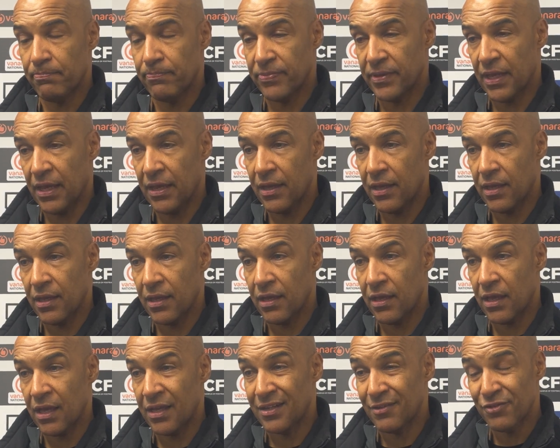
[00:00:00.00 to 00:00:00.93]

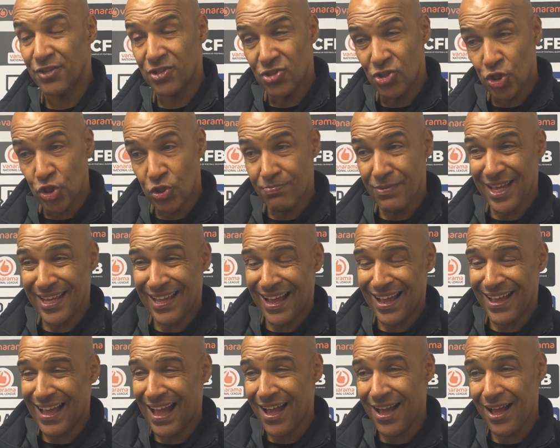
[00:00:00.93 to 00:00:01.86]
and if you just make
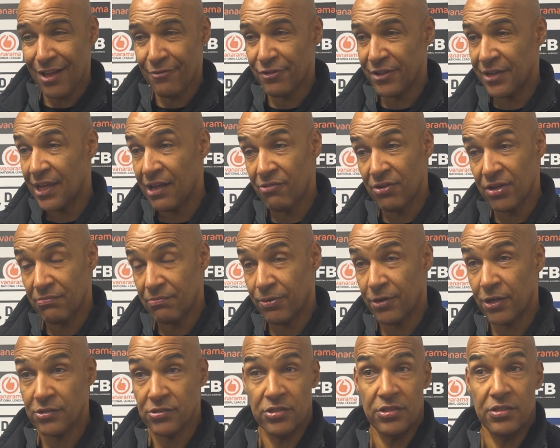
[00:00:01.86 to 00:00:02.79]
half an error,
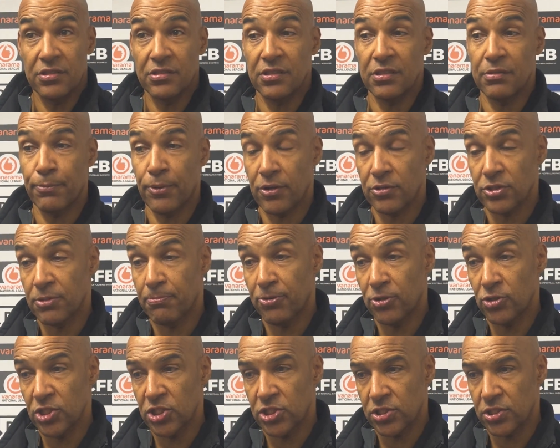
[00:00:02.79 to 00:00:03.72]
Proctor
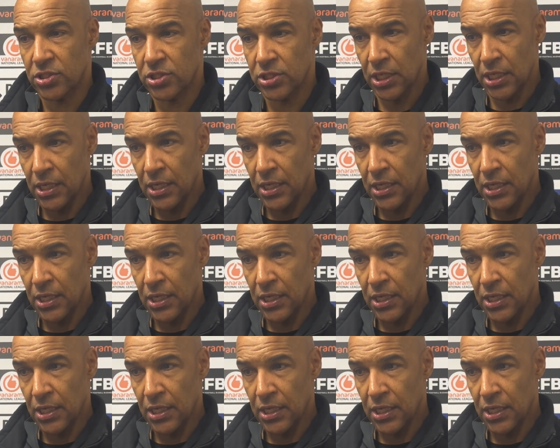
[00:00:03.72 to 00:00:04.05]
punished us.